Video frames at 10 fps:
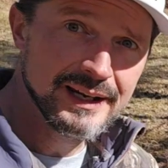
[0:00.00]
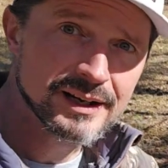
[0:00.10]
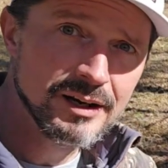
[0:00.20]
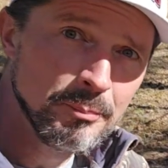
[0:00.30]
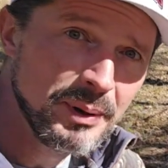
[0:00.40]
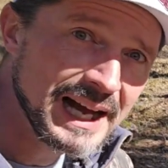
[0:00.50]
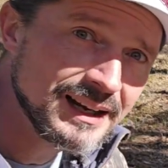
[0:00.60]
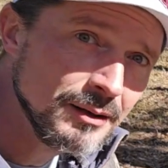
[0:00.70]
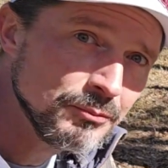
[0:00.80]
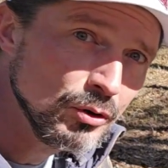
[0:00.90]
it come back
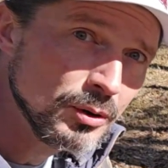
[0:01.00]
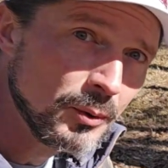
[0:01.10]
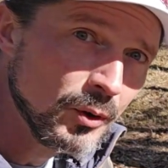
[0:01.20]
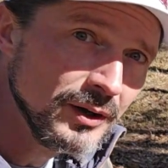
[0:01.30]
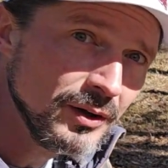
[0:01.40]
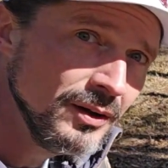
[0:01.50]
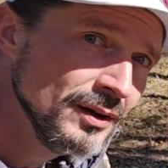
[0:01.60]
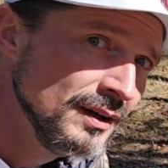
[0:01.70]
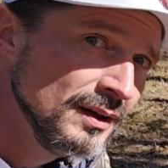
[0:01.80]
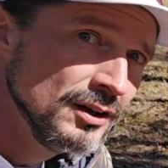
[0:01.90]
up to a boil.
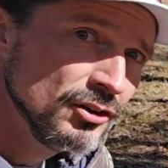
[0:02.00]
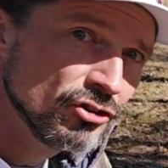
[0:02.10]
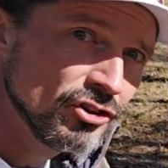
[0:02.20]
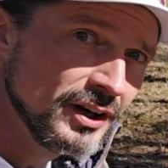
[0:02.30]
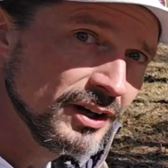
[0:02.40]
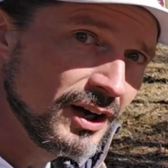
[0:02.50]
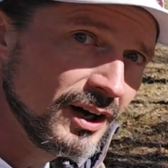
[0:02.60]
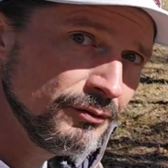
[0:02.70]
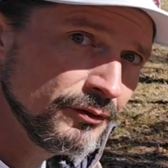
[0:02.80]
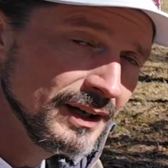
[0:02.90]
Shut it
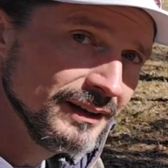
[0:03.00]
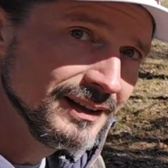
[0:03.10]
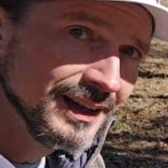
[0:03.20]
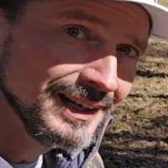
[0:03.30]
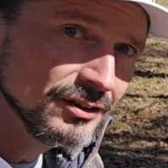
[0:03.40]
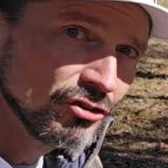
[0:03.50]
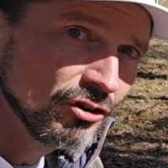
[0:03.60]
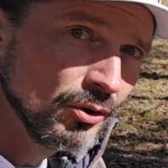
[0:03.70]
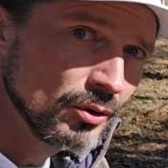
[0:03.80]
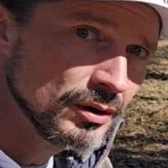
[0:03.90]
off and then let it
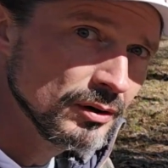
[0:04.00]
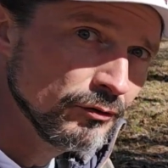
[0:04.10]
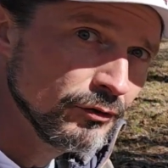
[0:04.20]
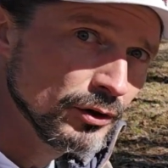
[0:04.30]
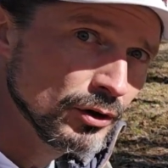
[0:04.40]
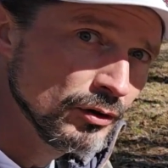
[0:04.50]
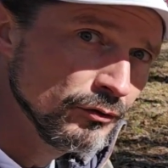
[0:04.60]
soak for